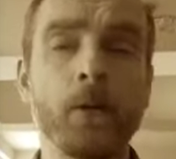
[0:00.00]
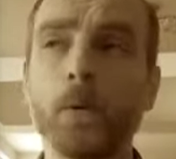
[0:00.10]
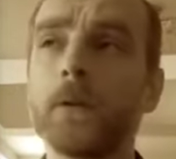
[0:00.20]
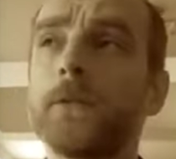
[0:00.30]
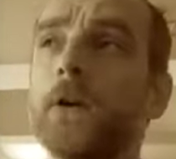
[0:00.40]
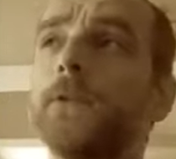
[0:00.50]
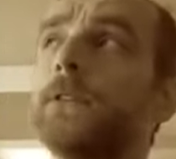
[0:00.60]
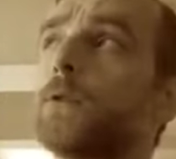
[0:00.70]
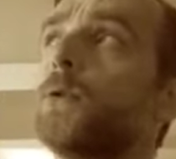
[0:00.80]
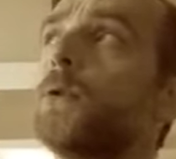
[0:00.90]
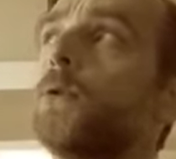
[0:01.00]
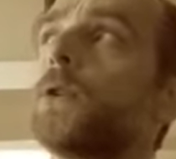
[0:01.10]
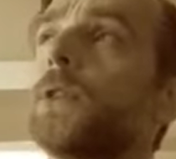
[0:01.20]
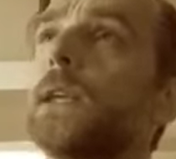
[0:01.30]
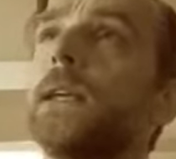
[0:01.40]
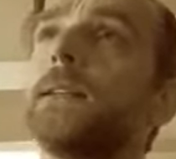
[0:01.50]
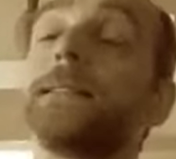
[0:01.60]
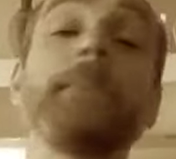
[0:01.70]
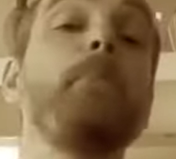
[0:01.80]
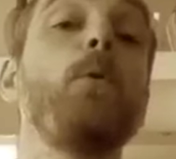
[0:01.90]
One of those is called the
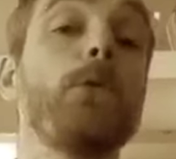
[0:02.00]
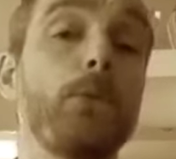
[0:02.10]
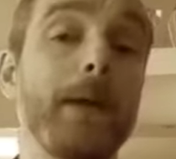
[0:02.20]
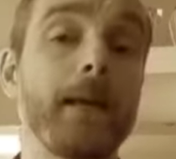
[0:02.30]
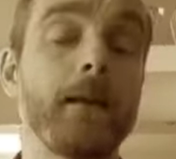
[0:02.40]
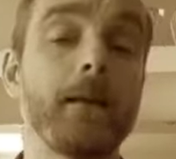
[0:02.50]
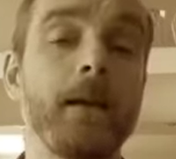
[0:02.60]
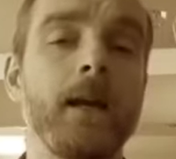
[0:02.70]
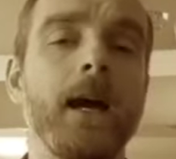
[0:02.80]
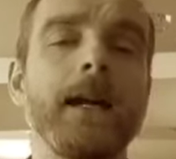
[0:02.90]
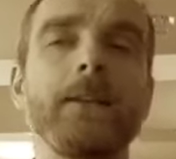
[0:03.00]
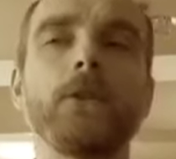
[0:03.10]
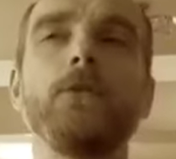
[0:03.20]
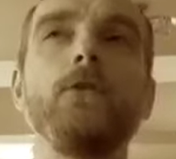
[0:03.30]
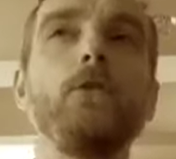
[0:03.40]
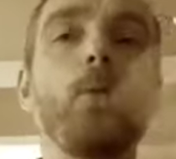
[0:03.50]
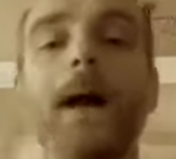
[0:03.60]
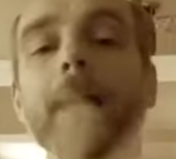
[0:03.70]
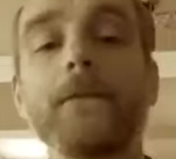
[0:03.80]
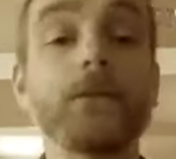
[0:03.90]
Simple Swing, and it's a new
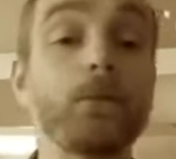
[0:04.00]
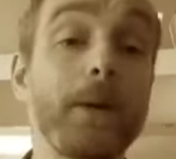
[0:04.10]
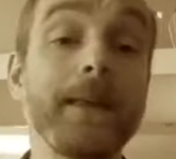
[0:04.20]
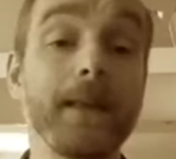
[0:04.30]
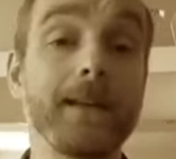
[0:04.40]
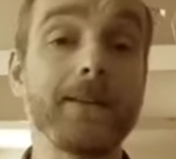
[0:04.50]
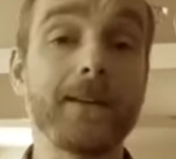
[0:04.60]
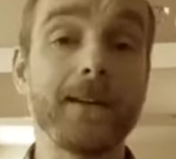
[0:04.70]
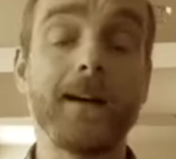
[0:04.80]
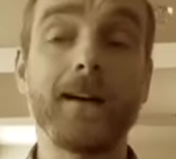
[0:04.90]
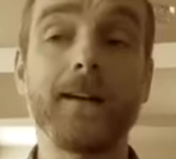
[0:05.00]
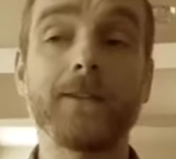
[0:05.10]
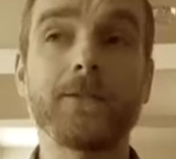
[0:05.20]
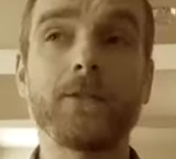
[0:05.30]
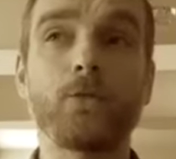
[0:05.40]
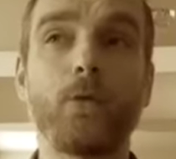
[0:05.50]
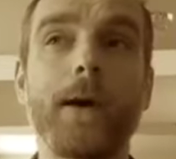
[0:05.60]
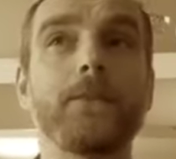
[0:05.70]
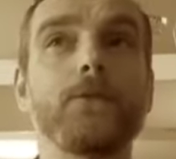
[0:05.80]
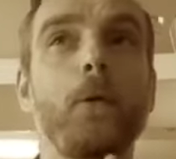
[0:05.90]
way of swinging to try
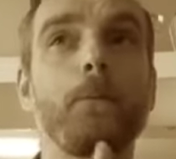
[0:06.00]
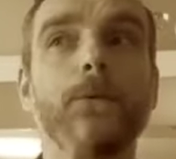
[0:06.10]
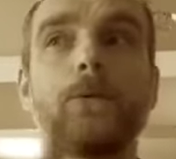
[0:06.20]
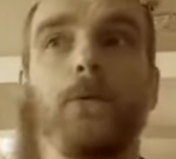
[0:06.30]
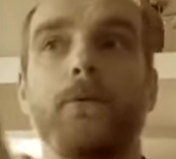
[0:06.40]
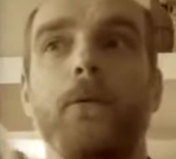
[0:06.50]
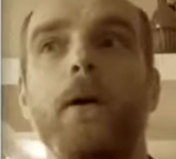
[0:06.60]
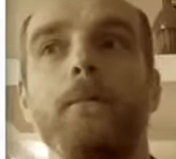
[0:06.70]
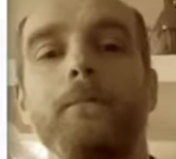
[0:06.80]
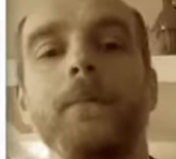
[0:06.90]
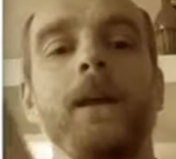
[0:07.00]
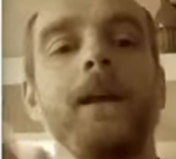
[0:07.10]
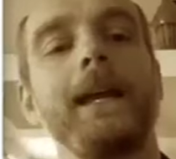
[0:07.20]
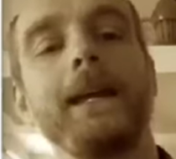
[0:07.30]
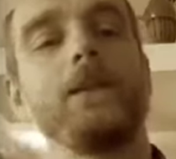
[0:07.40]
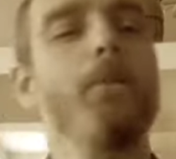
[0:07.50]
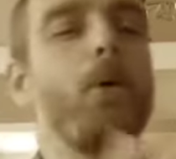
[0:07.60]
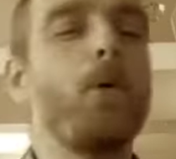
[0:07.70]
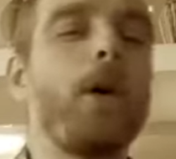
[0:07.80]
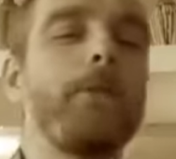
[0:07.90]
and stop you from hitting the
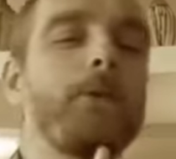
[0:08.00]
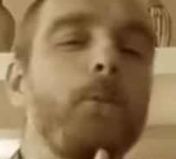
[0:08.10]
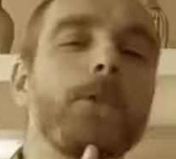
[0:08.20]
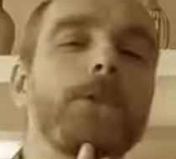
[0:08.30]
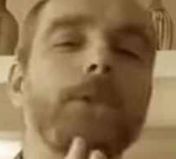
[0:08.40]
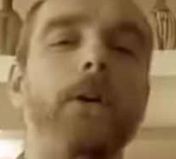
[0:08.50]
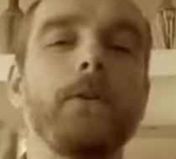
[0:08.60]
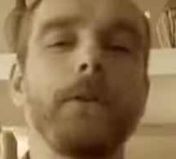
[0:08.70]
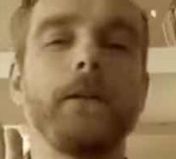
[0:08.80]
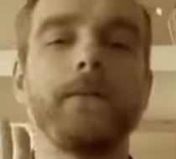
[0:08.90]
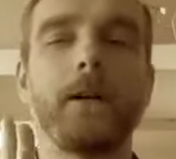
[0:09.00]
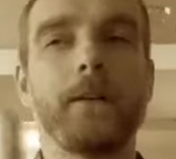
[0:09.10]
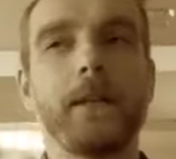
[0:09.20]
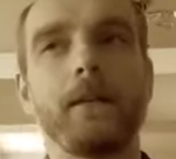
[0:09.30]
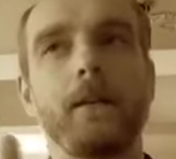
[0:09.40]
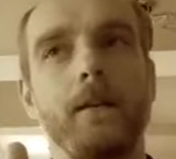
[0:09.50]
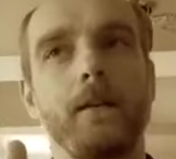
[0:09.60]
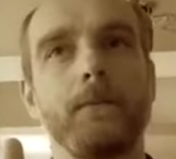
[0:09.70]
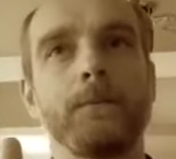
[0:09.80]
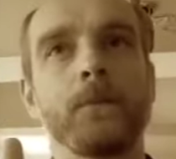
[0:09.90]
ball off to one side or the other. I think
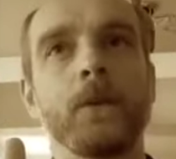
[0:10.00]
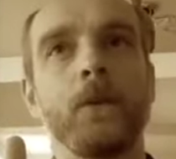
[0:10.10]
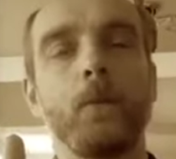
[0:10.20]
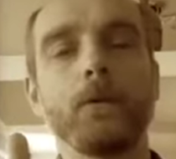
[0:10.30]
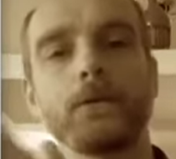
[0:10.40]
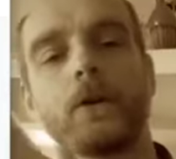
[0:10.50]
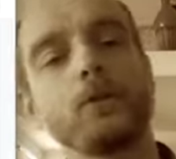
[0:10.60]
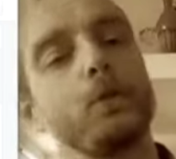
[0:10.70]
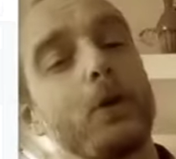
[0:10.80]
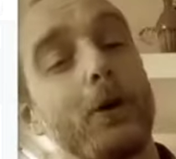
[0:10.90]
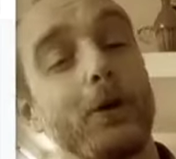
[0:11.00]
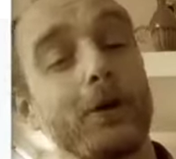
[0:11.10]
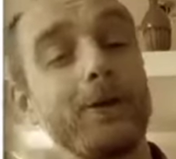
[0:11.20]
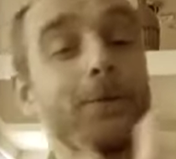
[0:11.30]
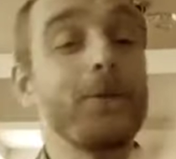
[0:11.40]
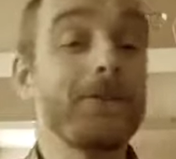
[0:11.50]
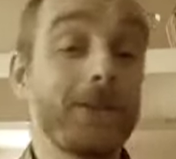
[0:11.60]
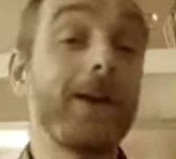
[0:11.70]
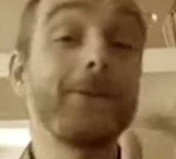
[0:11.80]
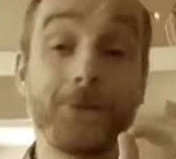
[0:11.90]
one side's called a hook, and
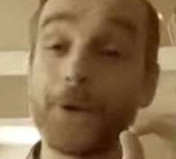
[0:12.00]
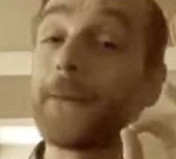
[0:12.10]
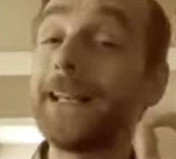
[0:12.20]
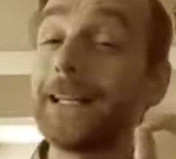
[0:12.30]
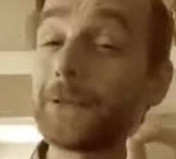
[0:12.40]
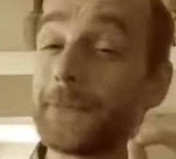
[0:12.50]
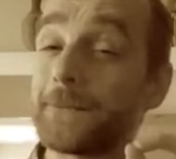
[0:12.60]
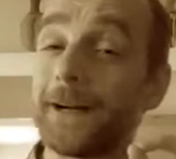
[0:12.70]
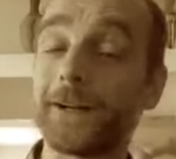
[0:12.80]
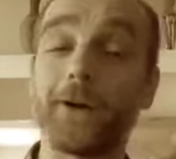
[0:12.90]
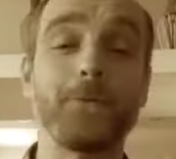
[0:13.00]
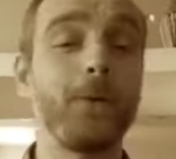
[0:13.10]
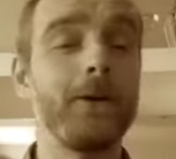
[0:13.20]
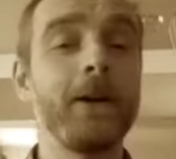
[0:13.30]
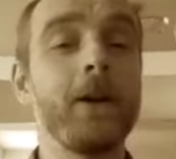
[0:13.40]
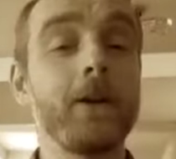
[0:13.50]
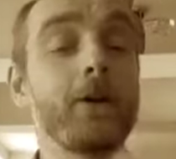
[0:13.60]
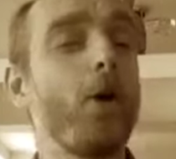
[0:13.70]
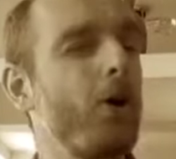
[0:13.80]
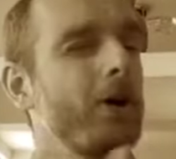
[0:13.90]
I do know a little bit about golf,
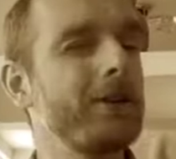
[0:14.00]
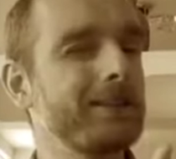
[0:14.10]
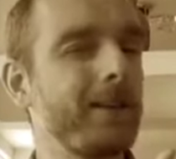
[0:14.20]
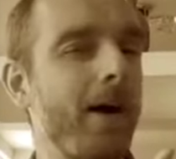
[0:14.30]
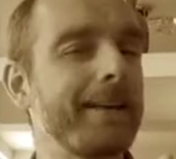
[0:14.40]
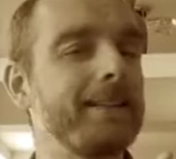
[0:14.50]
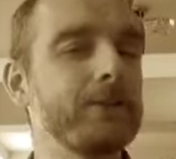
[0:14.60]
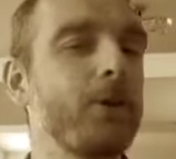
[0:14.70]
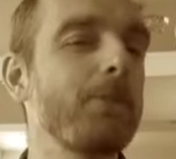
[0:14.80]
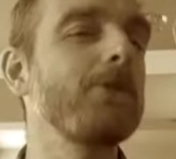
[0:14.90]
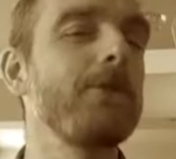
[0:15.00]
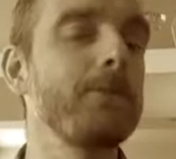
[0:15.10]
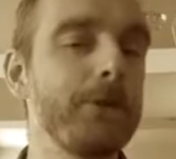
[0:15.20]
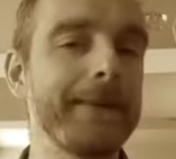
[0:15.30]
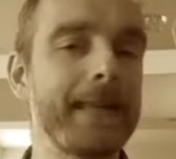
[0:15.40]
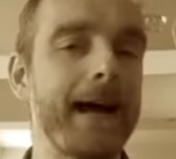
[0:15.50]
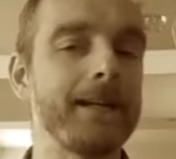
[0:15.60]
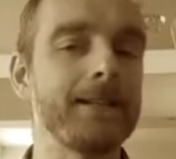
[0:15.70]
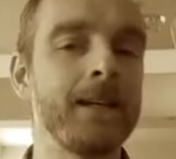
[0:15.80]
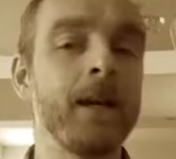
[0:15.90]
like a hook and a slice. It stops you from doing
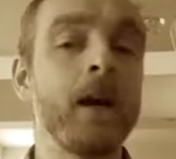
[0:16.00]
that.